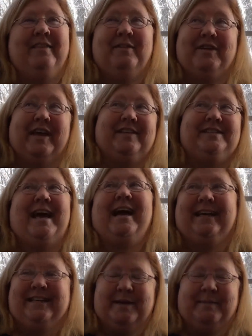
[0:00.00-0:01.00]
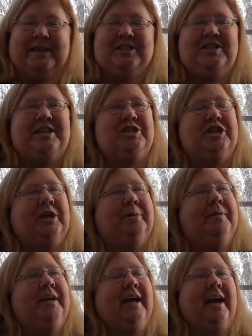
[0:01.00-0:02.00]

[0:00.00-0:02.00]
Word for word: and they've got these academics teaching them,